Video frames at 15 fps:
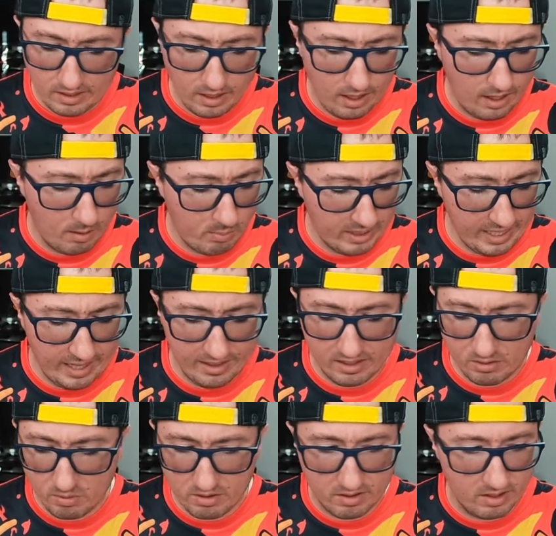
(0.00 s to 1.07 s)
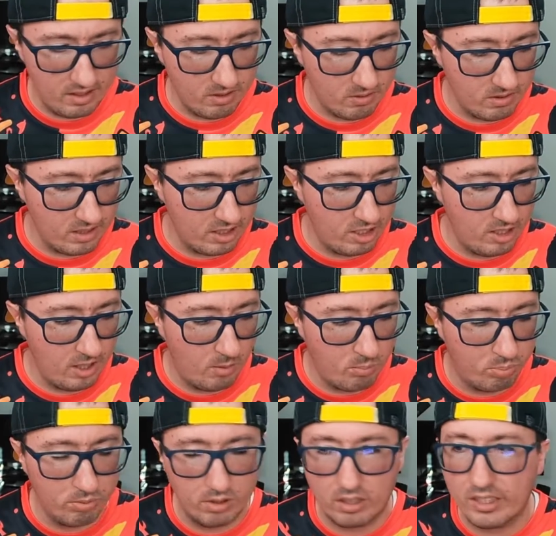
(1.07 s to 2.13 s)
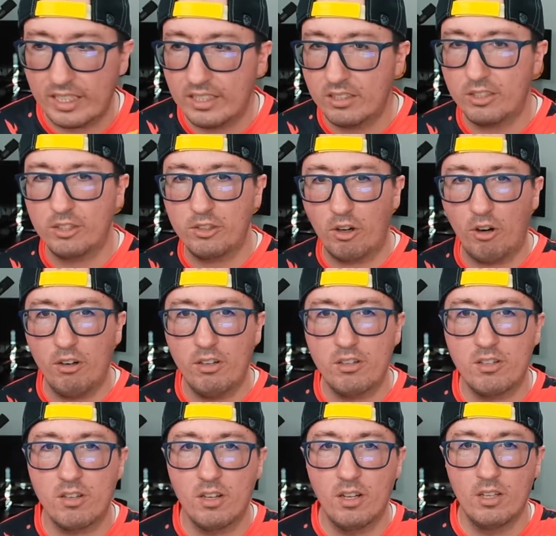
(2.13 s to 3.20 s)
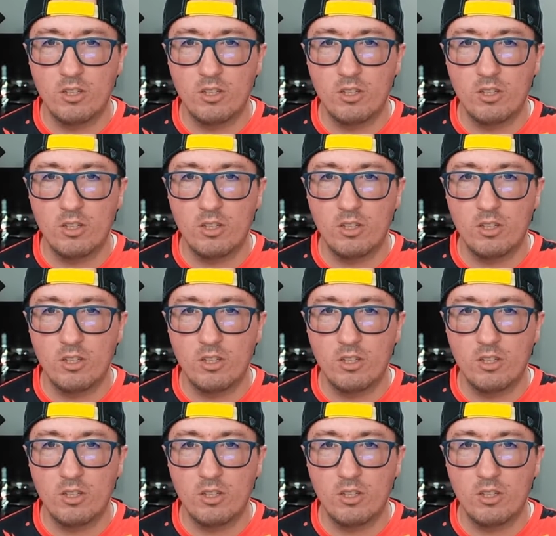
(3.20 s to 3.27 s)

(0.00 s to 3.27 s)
But yeah, this was a Brilliant Stars